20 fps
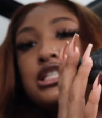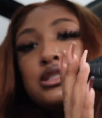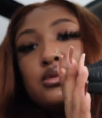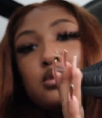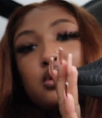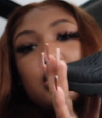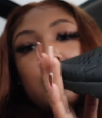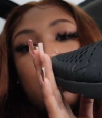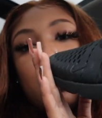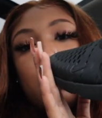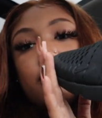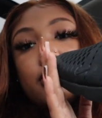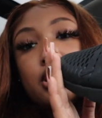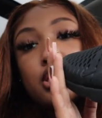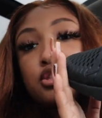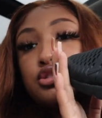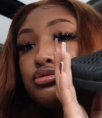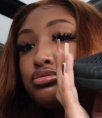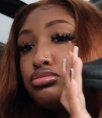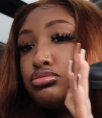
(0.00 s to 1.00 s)
just wanted an all
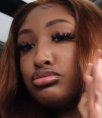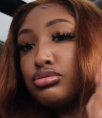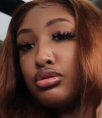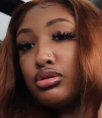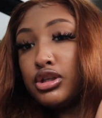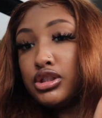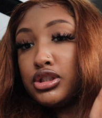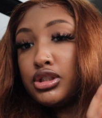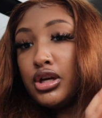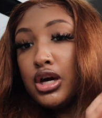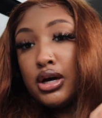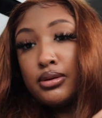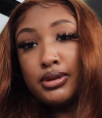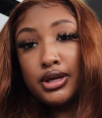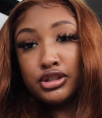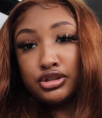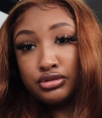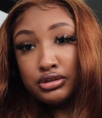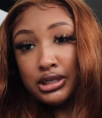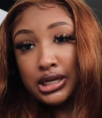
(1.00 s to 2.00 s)
black shoe, so this is the all
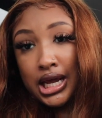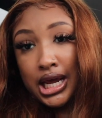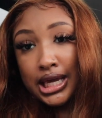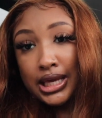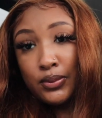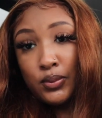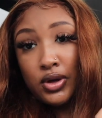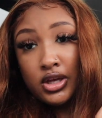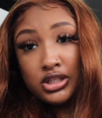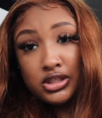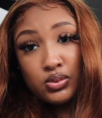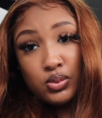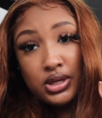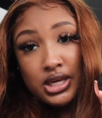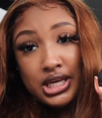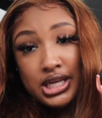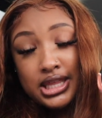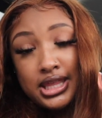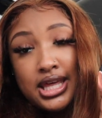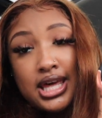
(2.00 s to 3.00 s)
black shoe that I went
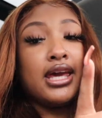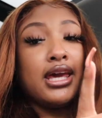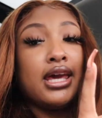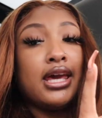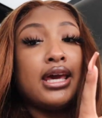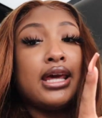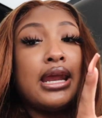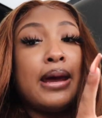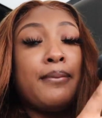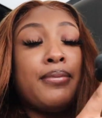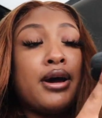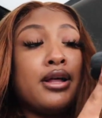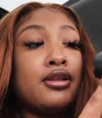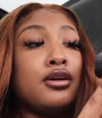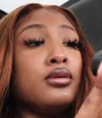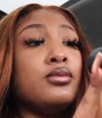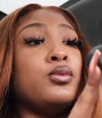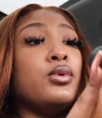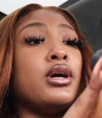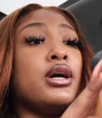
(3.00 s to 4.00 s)
with. And I'm probably
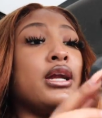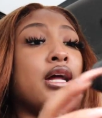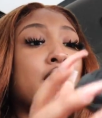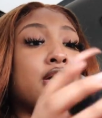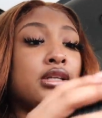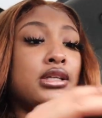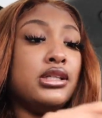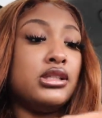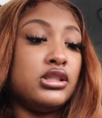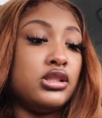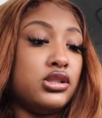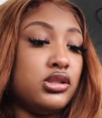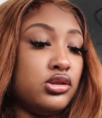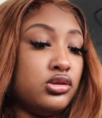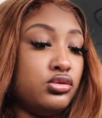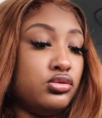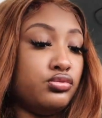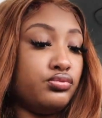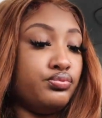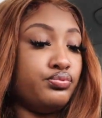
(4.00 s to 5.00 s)
gonna be working out on these too,